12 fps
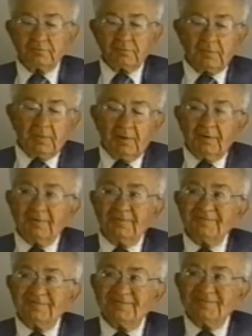Homer, thank you
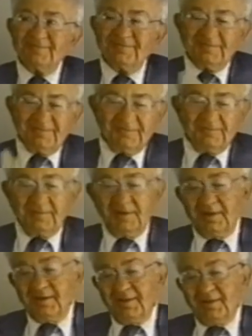very much.
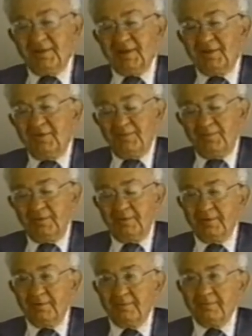Thank I thoroughly you.
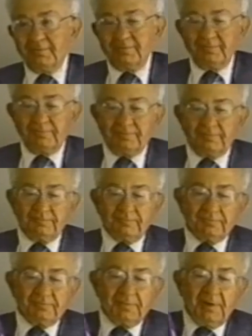enjoyed this.
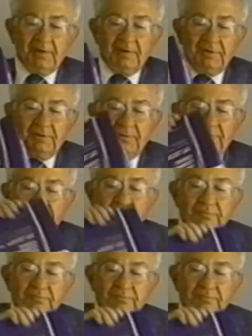I did too.